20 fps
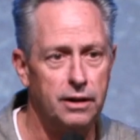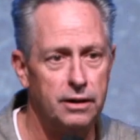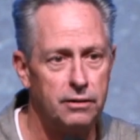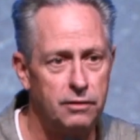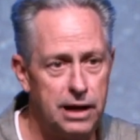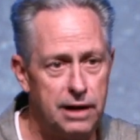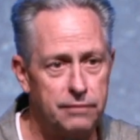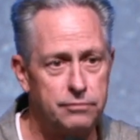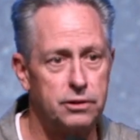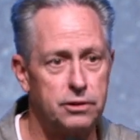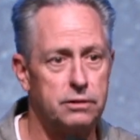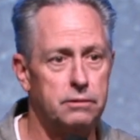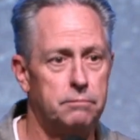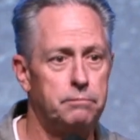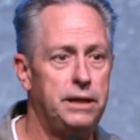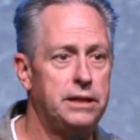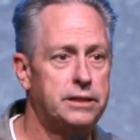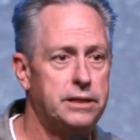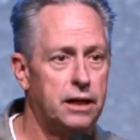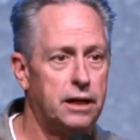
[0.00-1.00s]
after
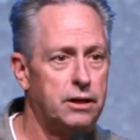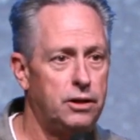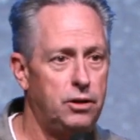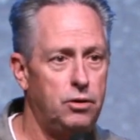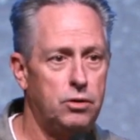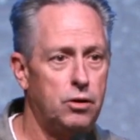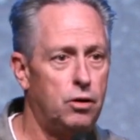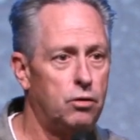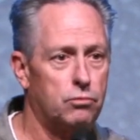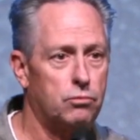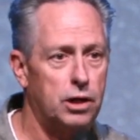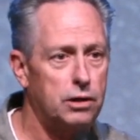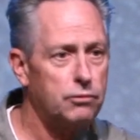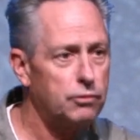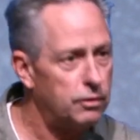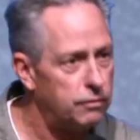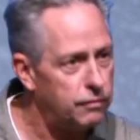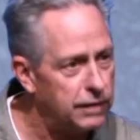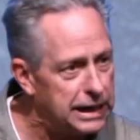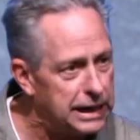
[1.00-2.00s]
me telling you don't run
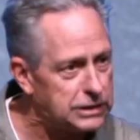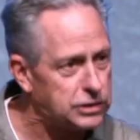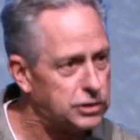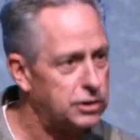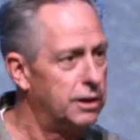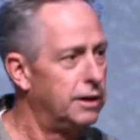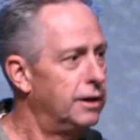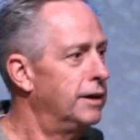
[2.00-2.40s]
real fast.